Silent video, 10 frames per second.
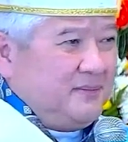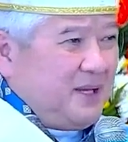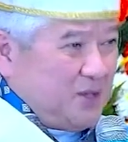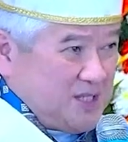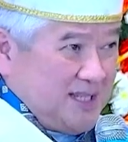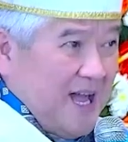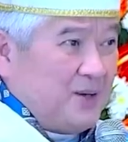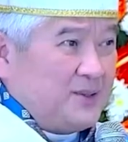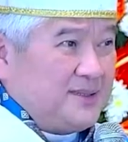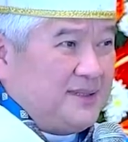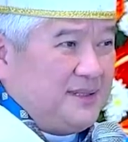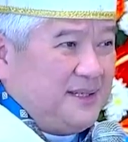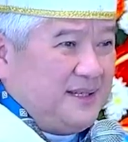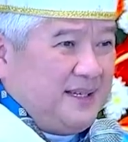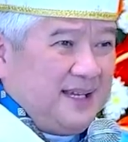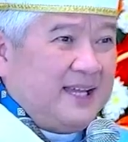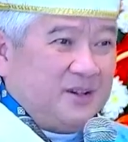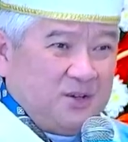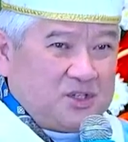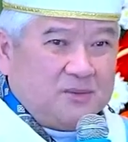because doubt can
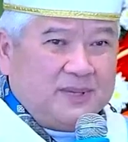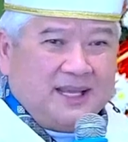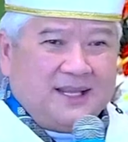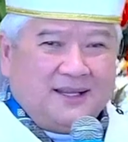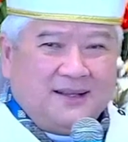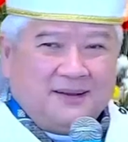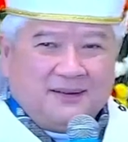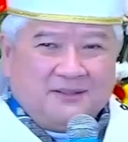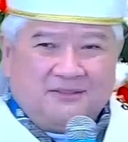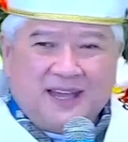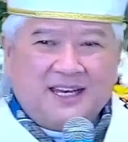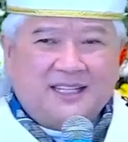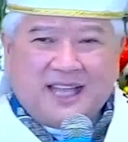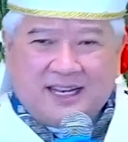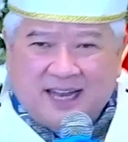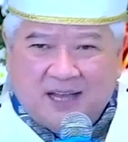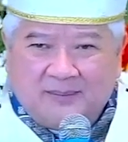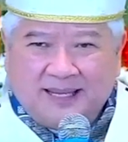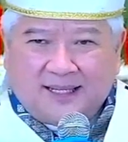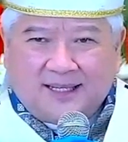also be very
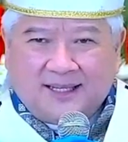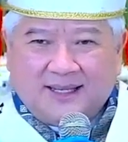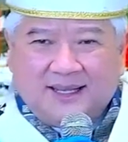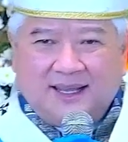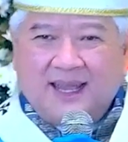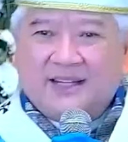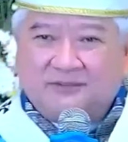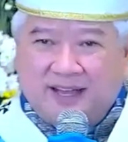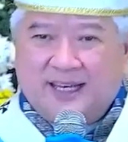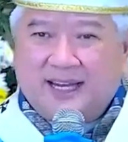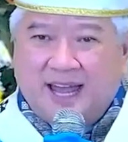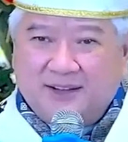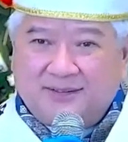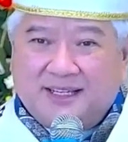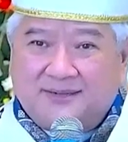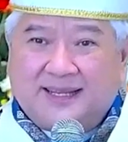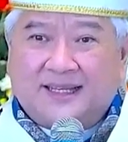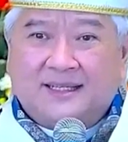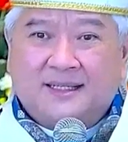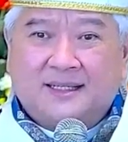dynamic and very
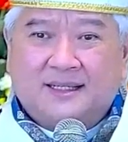life-giving.